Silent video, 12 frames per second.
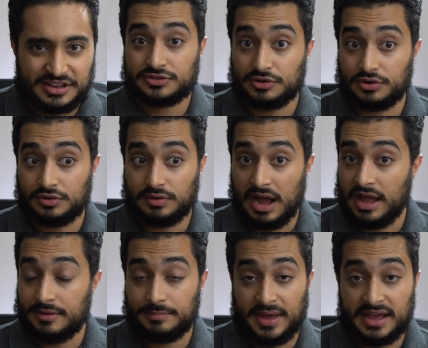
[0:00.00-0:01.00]
So
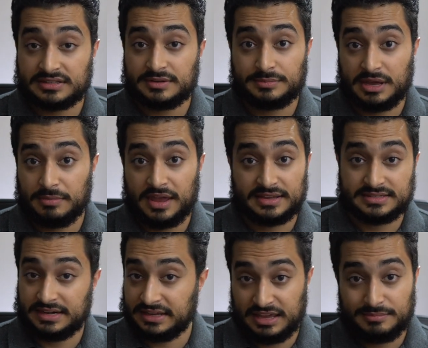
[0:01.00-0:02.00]
I packed up my bags
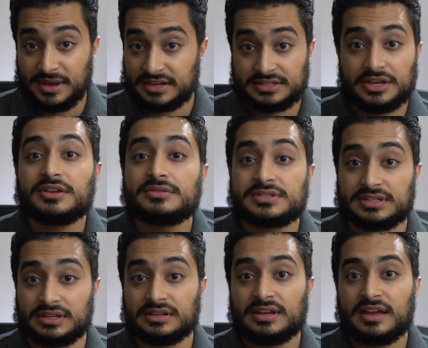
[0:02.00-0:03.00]
and I came back to
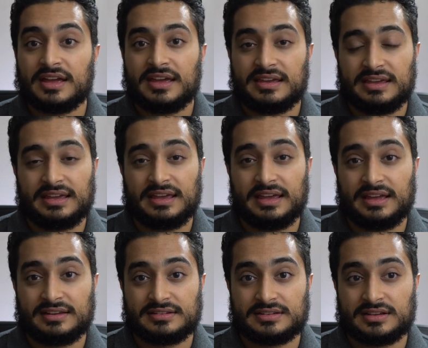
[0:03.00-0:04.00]
Houston
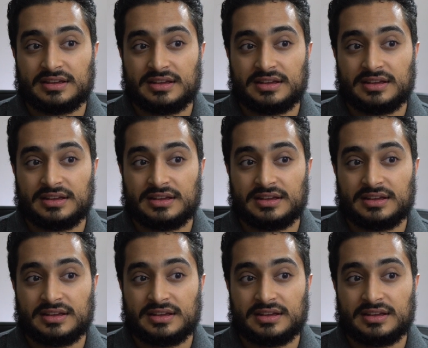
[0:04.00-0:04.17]
and